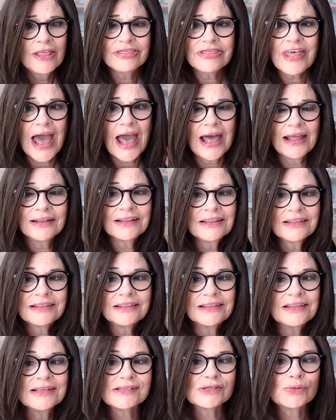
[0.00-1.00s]
that
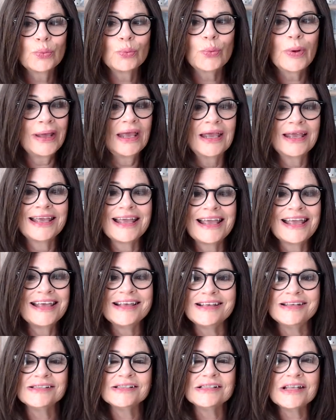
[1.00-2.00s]
this wig
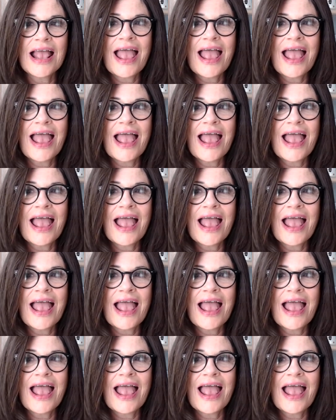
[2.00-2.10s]
is